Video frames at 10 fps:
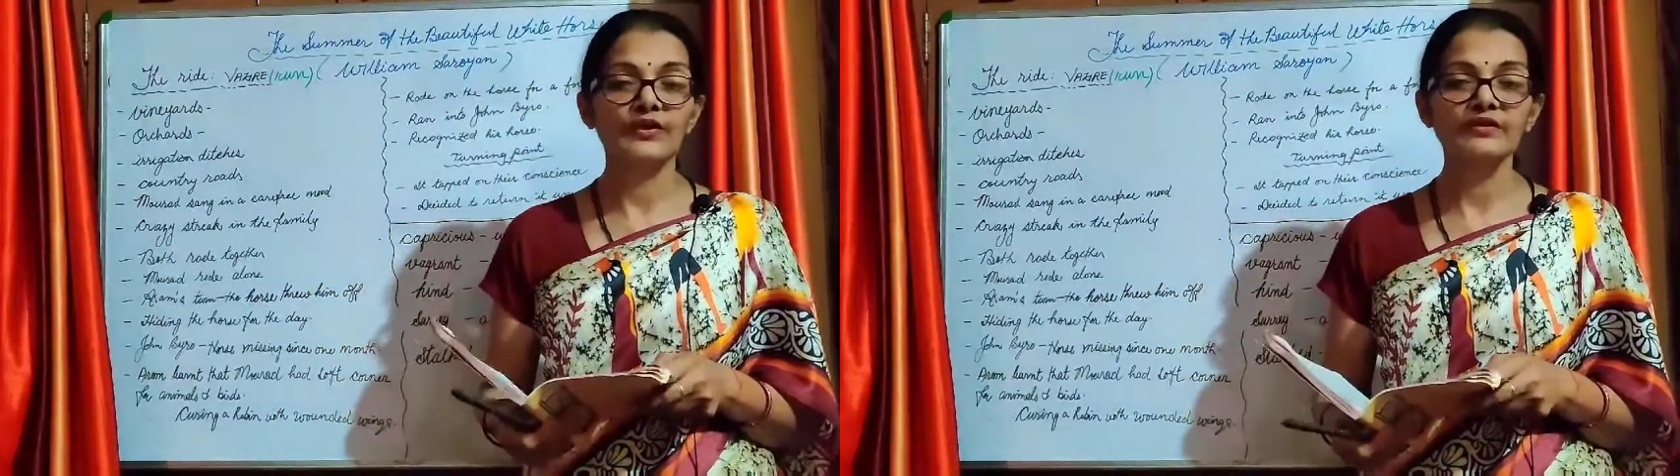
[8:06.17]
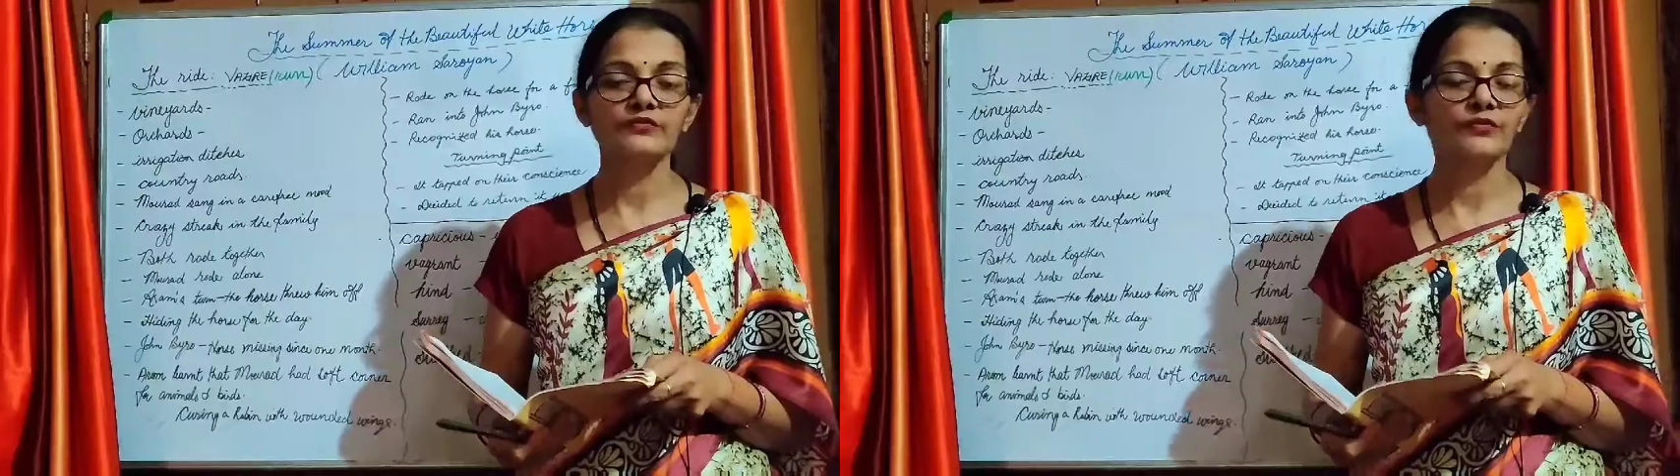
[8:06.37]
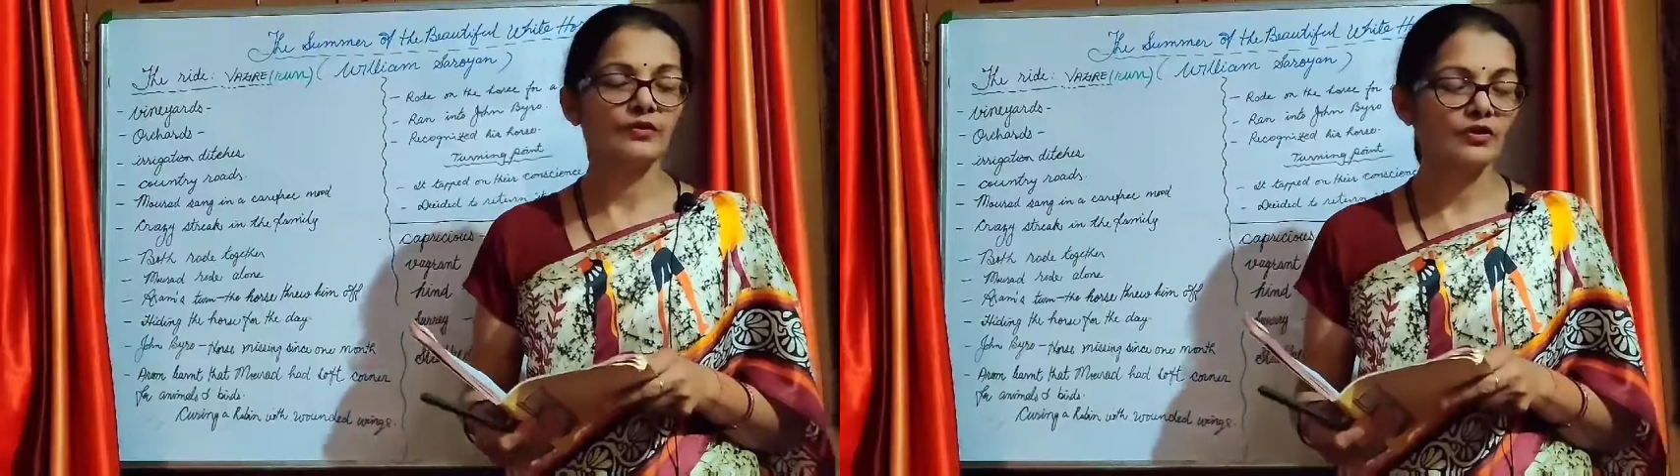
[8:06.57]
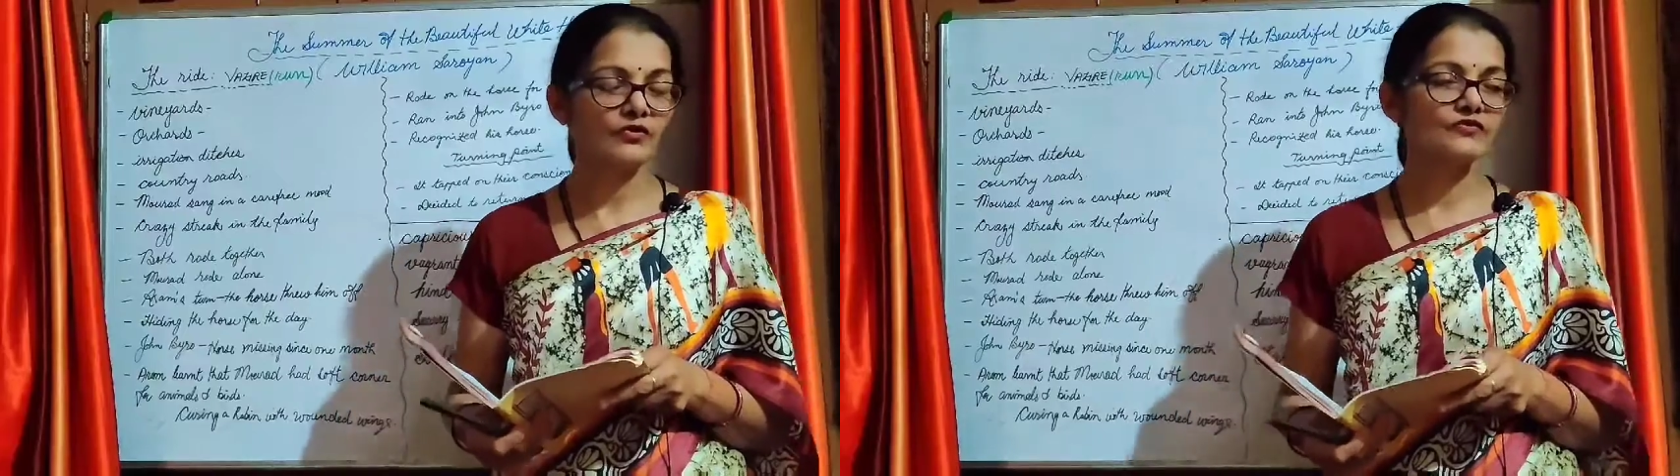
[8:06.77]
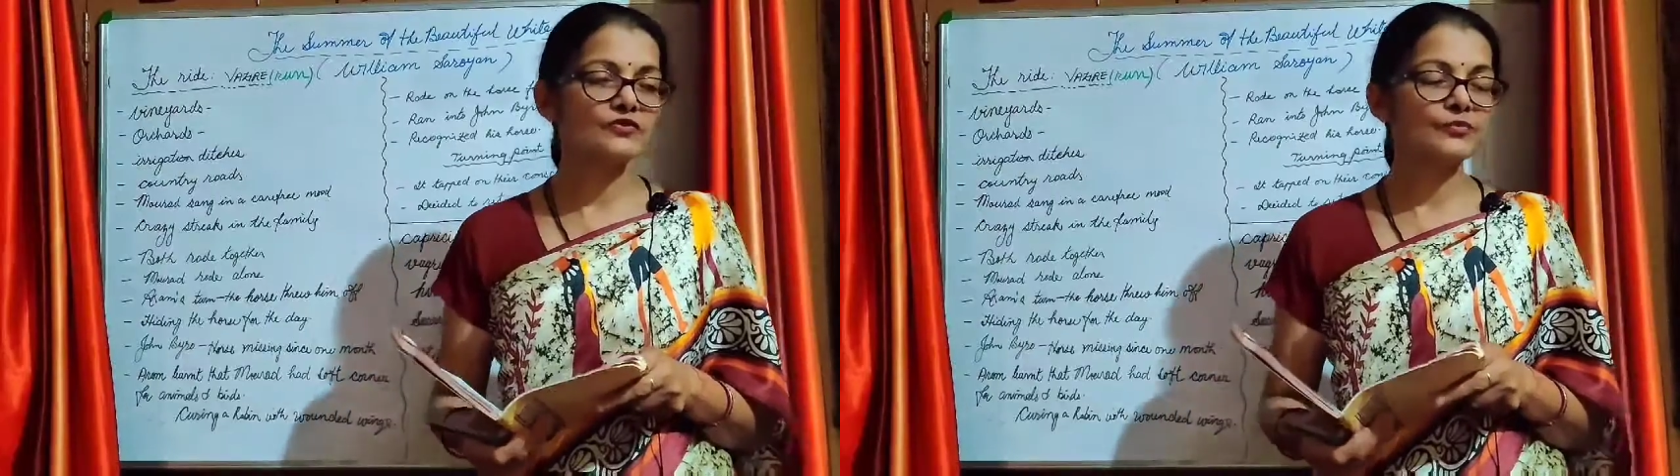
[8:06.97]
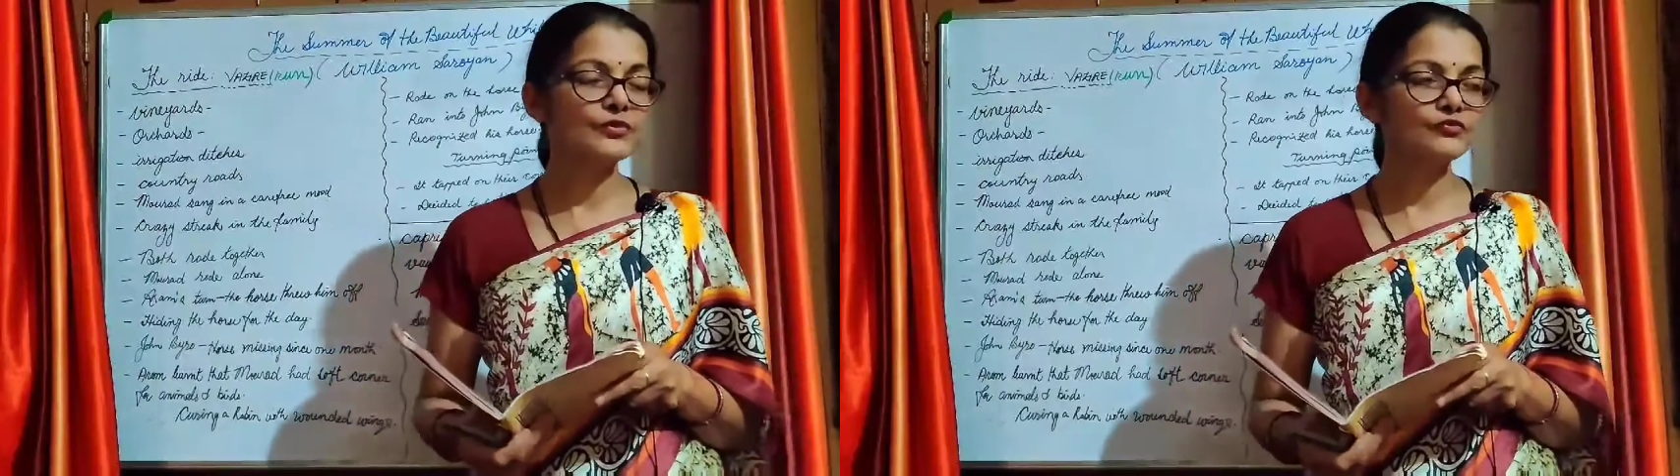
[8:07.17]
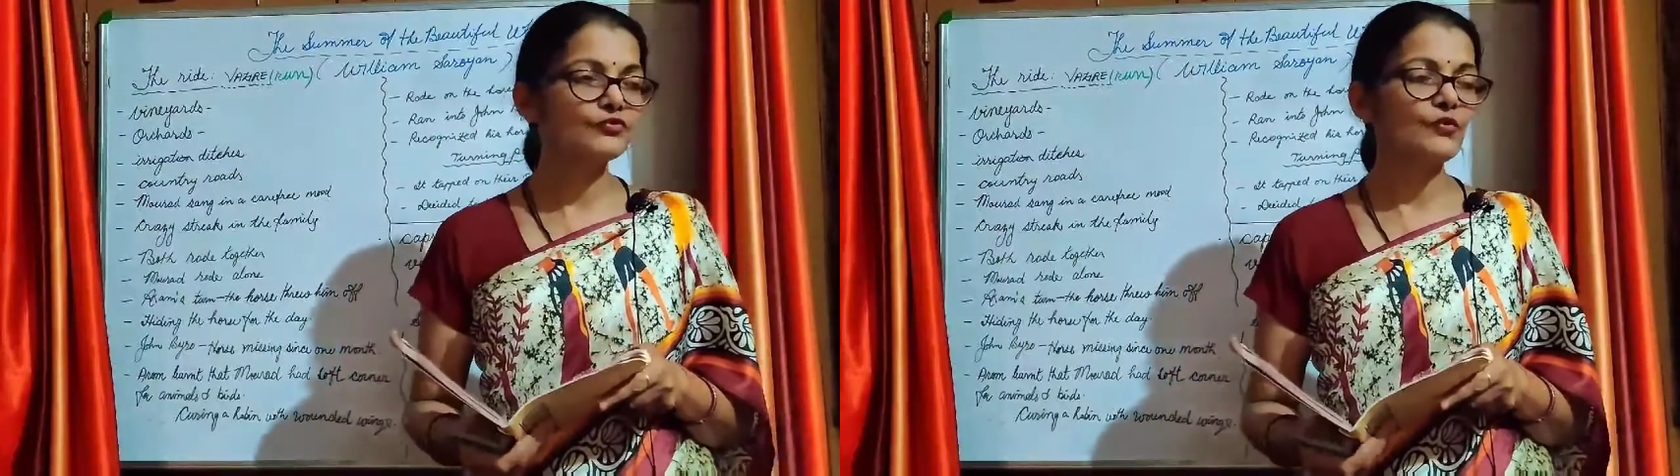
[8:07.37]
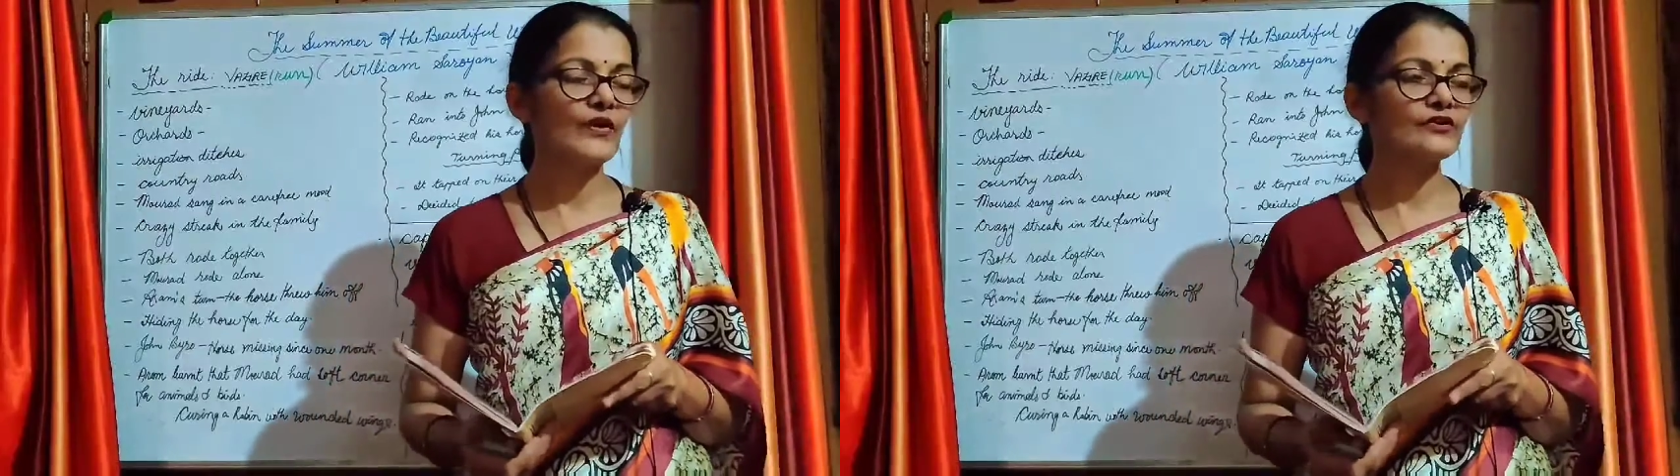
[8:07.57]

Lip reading: way the beautiful